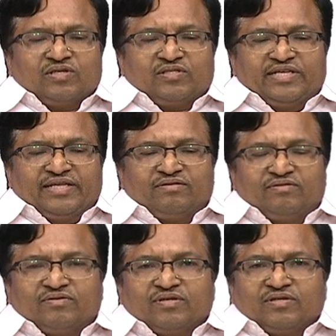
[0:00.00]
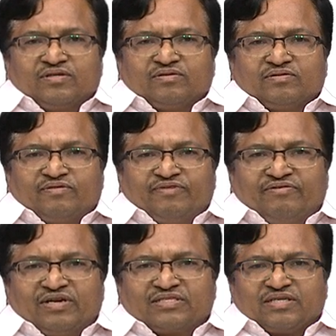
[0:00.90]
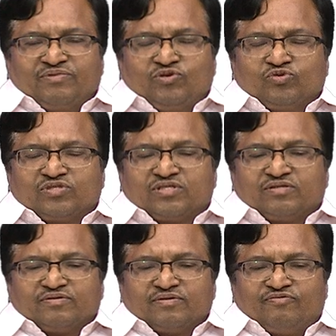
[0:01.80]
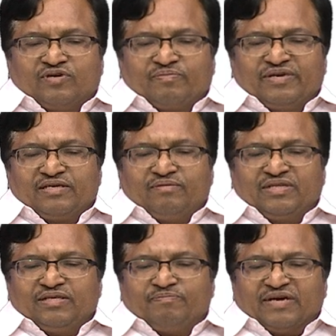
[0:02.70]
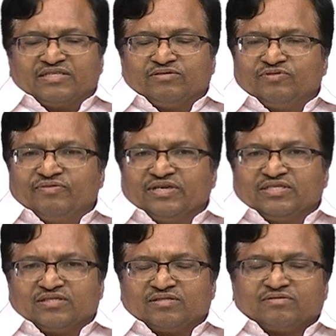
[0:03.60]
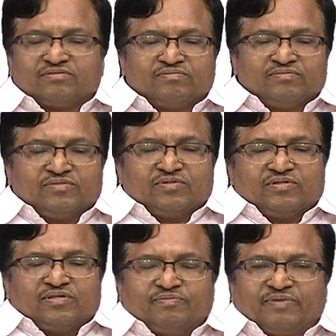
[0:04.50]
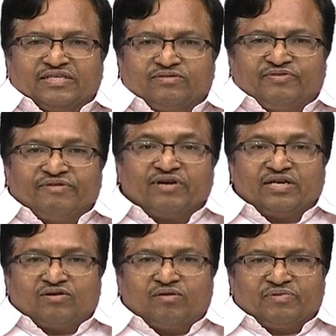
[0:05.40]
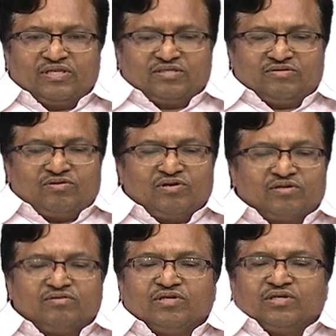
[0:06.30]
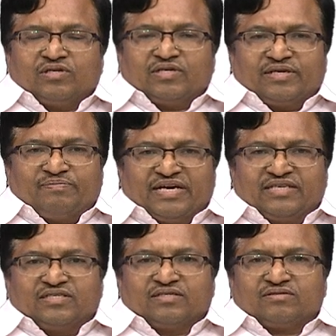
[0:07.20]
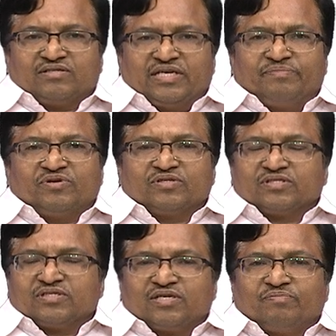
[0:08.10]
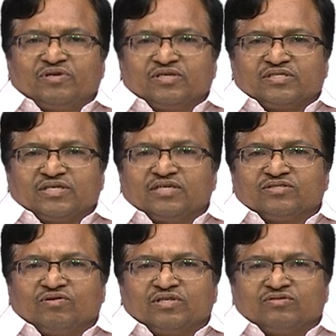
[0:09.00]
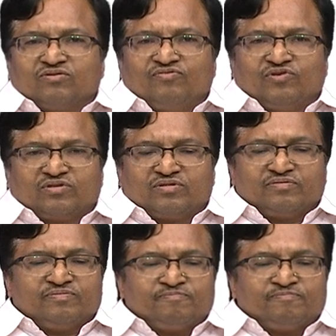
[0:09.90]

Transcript: Then the waveguides can be used for making many passive devices, passive waveguide components you call, like branches, tapers, couplers and so on and so forth.